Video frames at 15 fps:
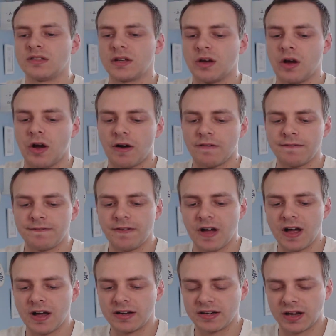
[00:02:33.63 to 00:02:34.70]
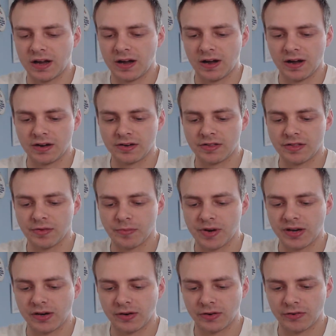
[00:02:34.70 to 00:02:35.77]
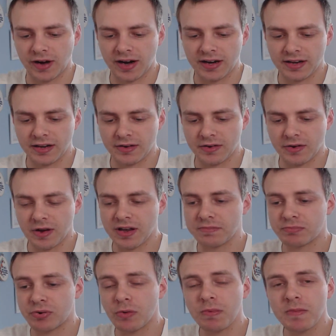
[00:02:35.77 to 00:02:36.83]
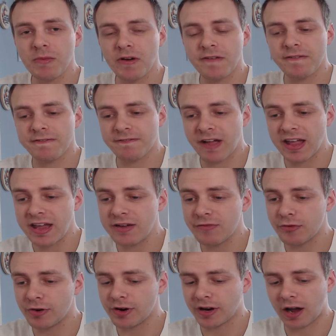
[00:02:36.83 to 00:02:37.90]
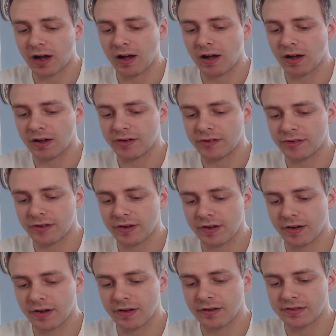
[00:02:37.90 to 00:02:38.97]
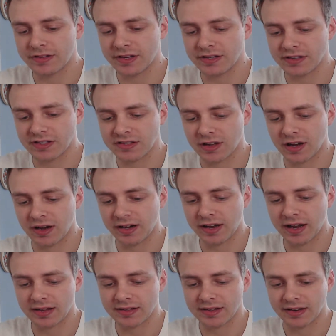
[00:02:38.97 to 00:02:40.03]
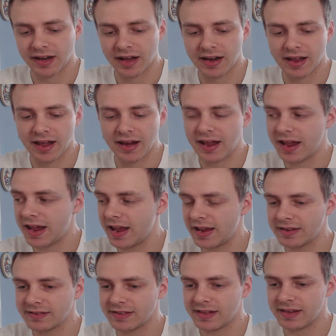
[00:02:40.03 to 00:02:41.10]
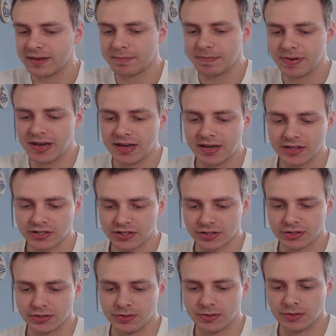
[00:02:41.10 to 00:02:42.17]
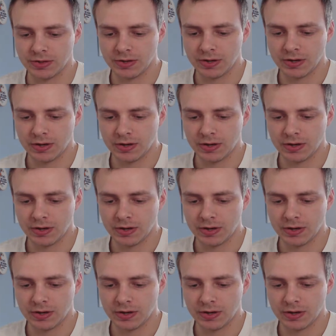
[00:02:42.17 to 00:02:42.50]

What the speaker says: So our third card that we got graded is probably my favourite card since I started collecting again, and it is the Pikachu